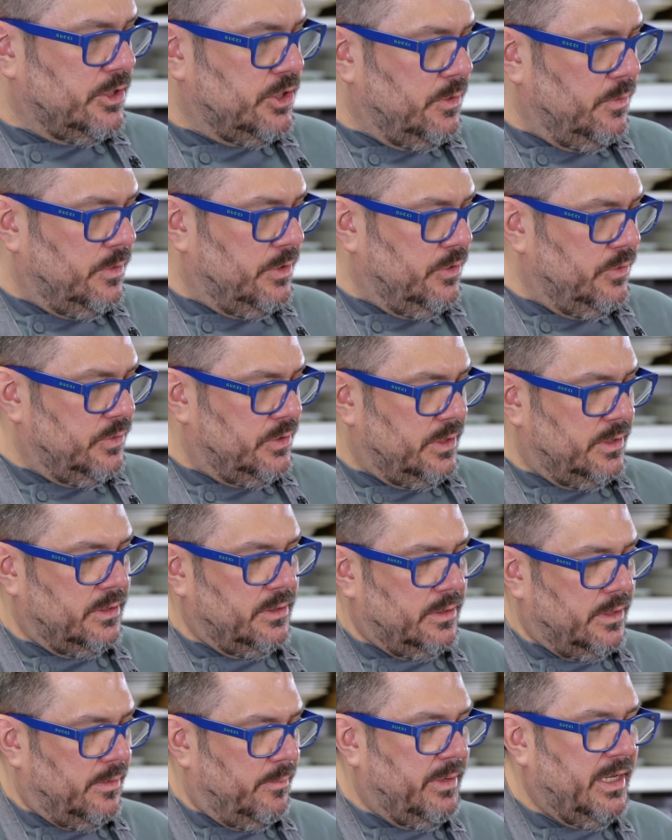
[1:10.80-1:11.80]
she would use
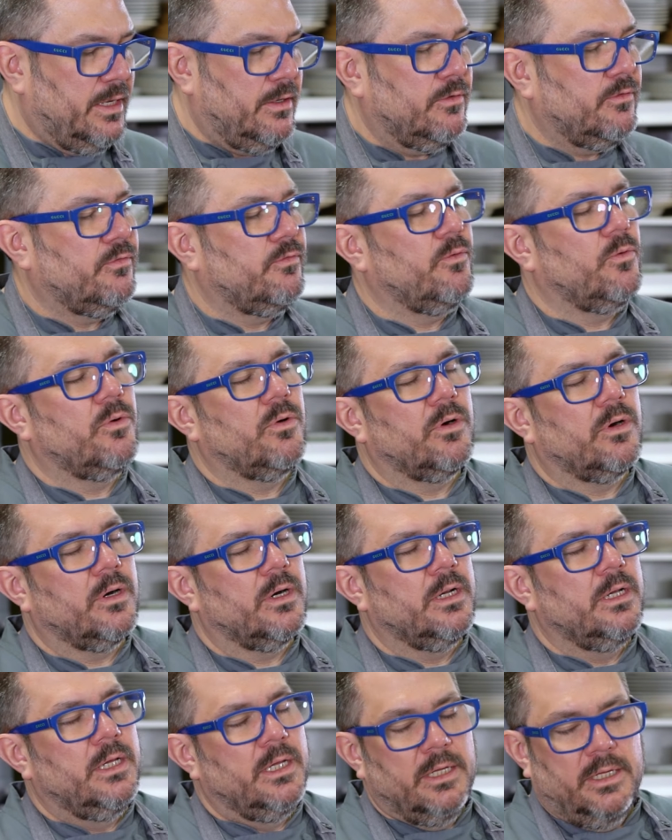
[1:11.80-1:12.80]
the meats for
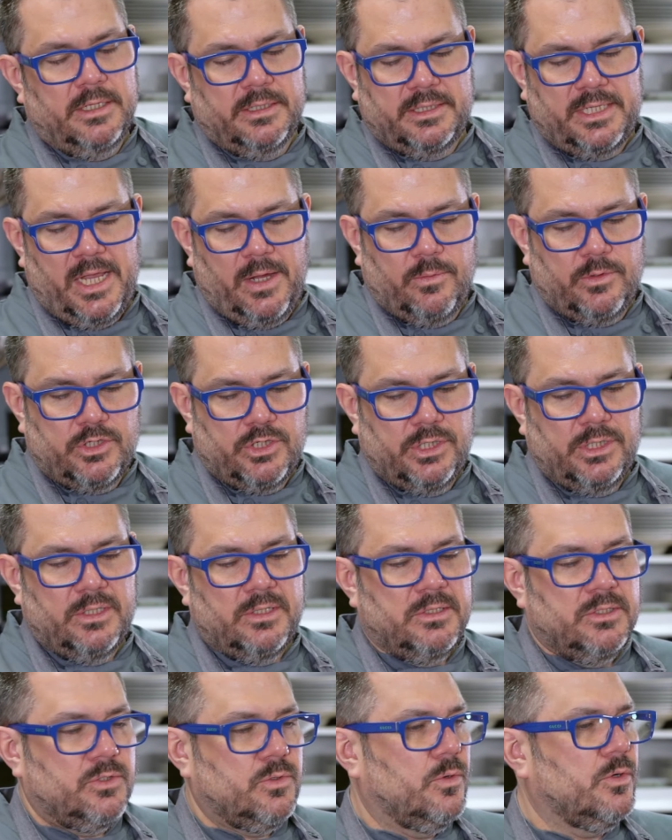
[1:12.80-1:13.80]

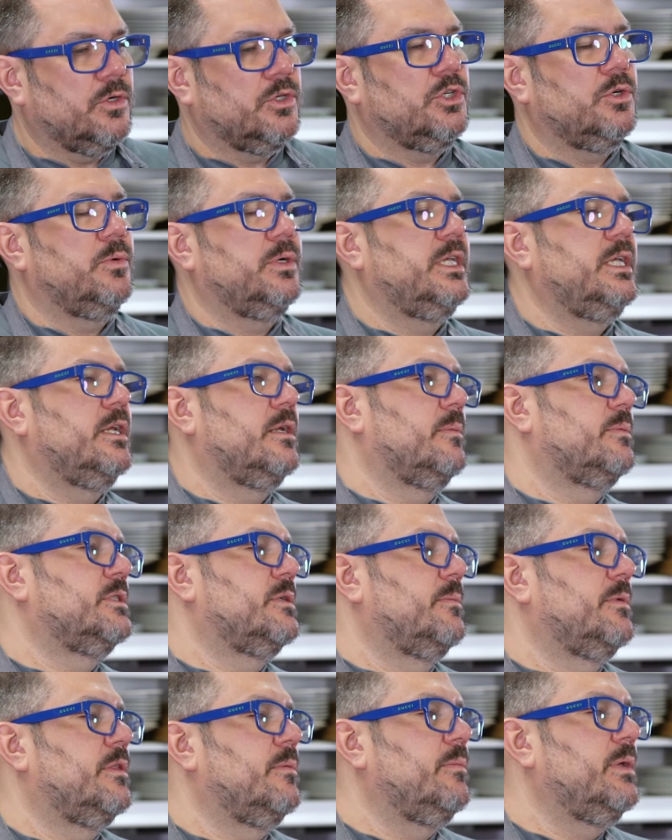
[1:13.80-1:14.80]
sandwiches, or she would heat up
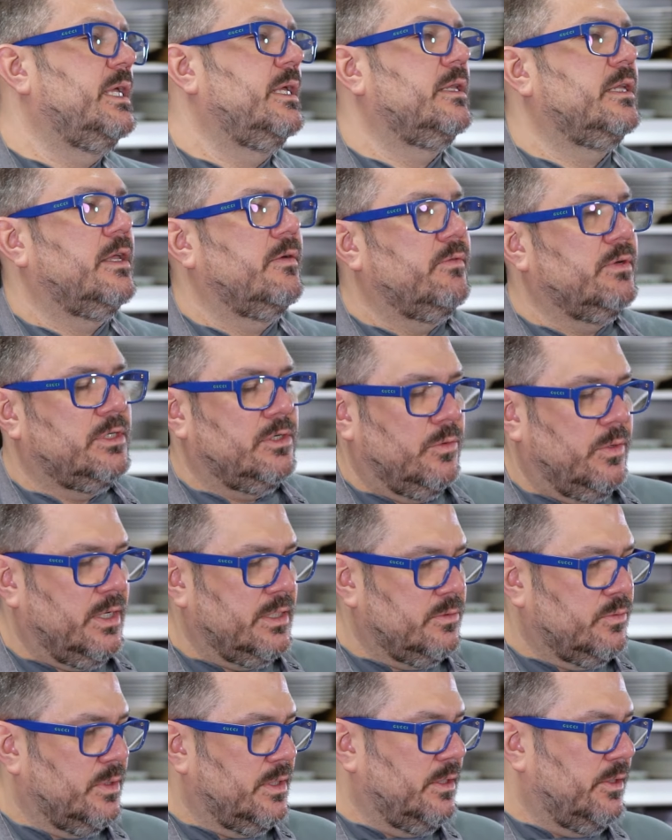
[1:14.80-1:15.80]
some of the meat and give it to
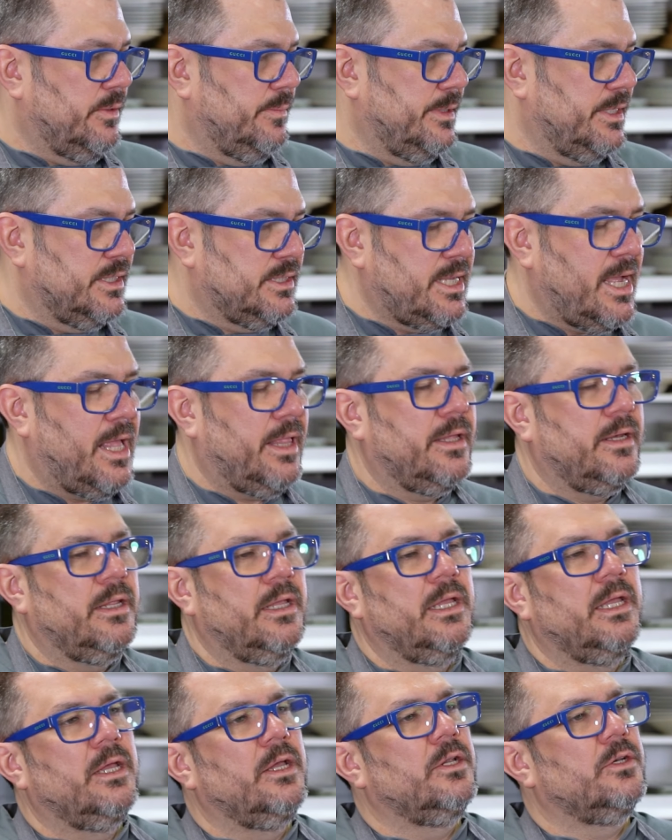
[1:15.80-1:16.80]
us with a little bit of salad
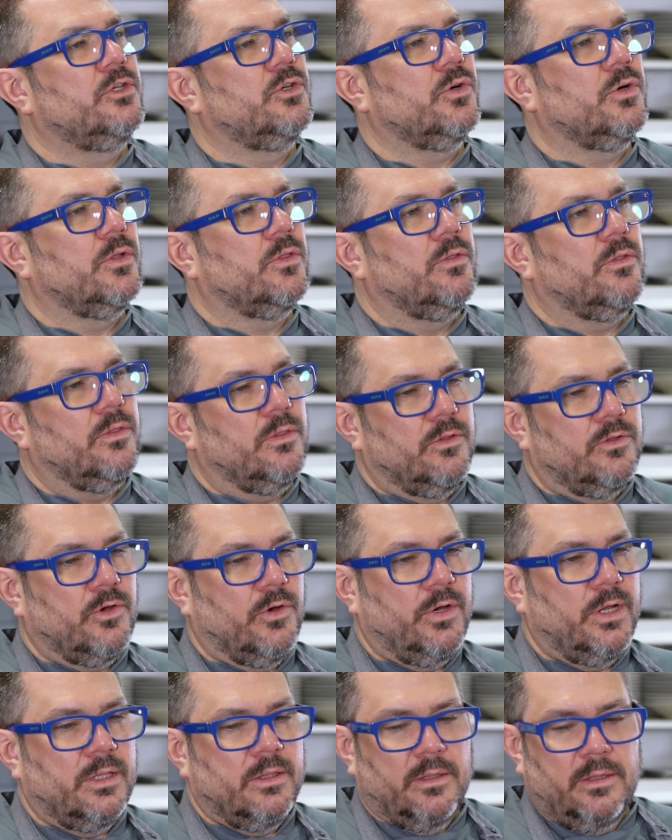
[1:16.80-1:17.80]

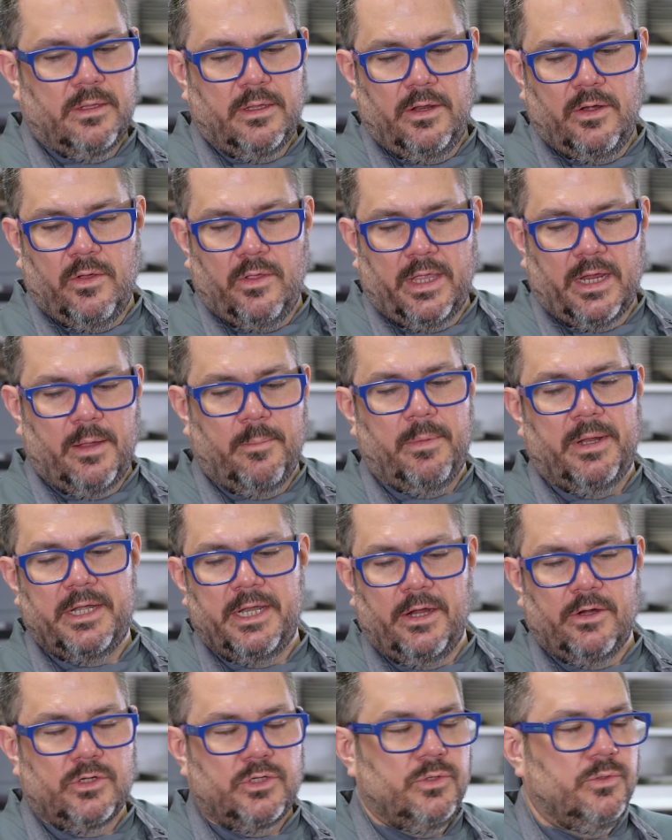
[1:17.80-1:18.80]
during you know, like a
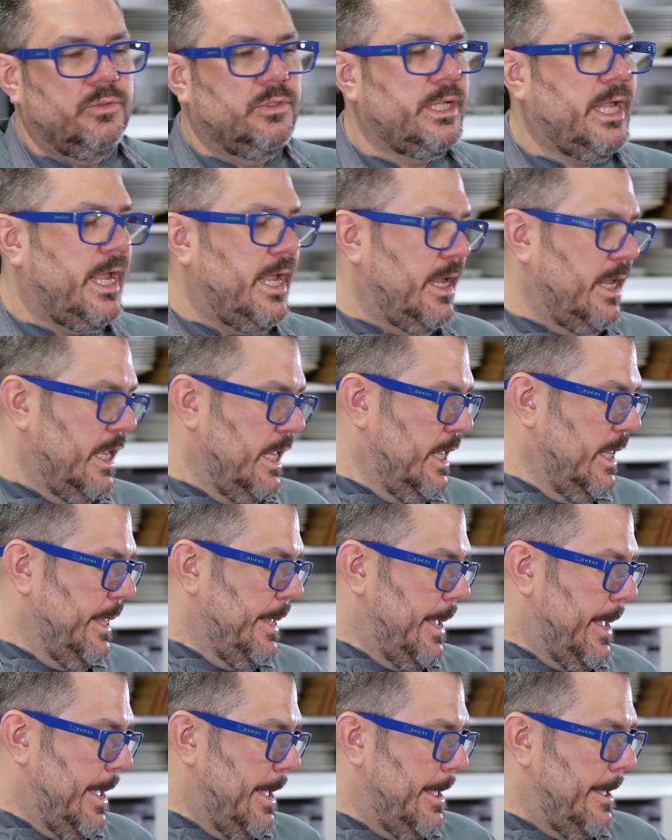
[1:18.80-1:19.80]
Monday or Tuesday,
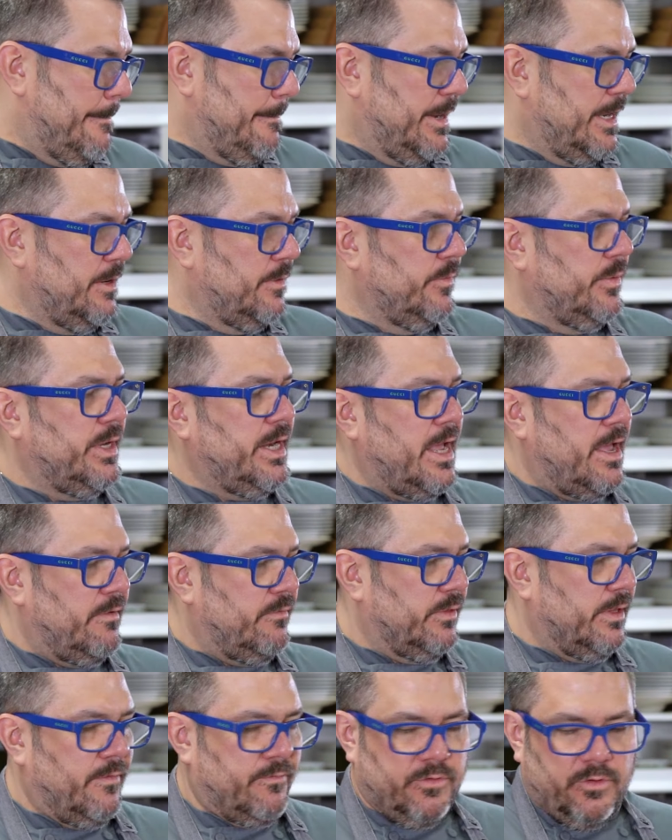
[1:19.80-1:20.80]
and then we'd
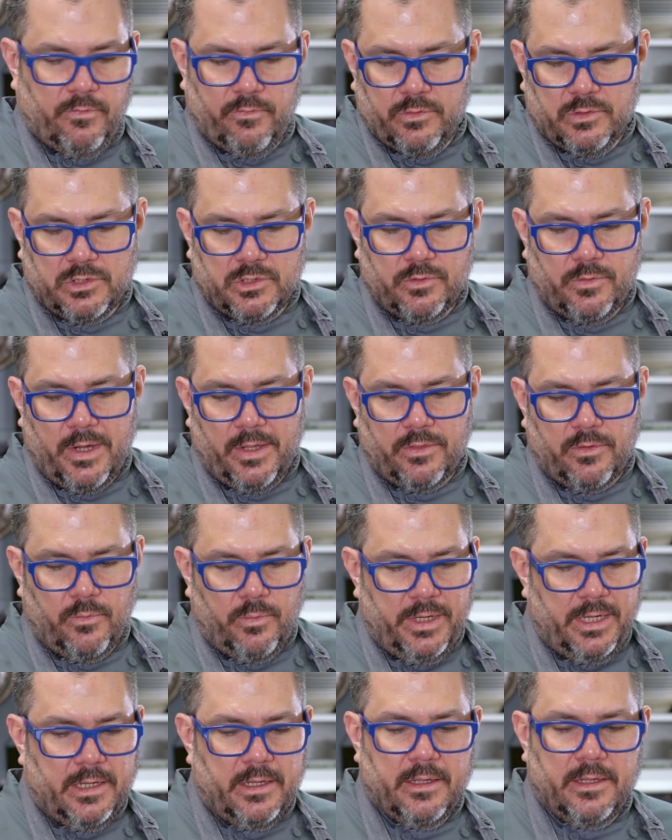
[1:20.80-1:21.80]
have leftovers throughout the
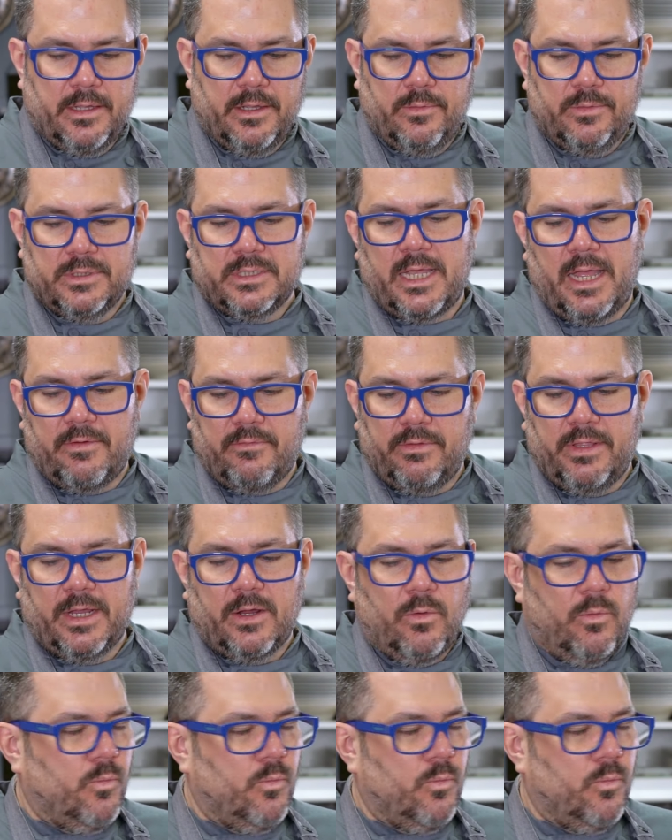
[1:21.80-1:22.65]
week. It was kind of like a